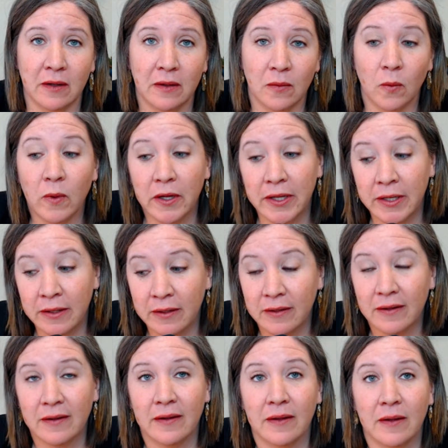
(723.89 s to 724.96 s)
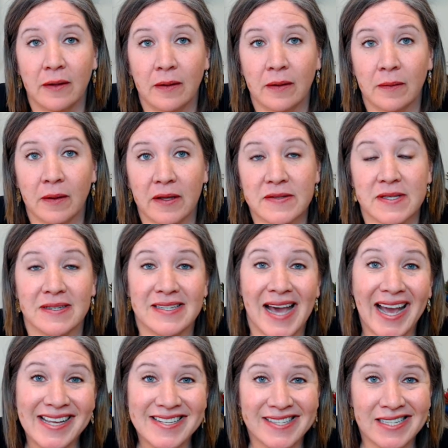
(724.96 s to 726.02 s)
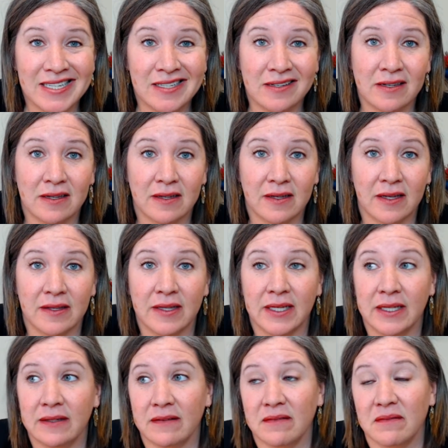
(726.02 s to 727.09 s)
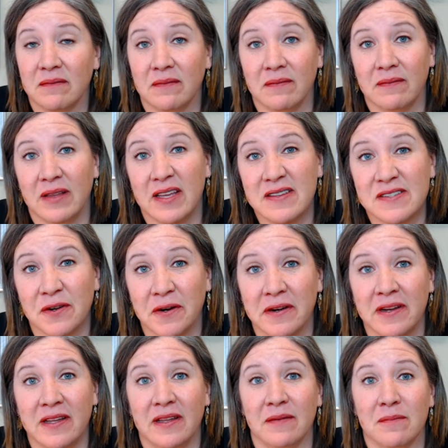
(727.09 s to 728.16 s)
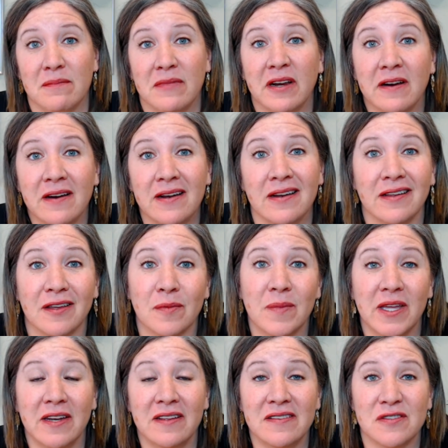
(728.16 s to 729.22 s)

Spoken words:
One, it's enticing in that he's already married and committed.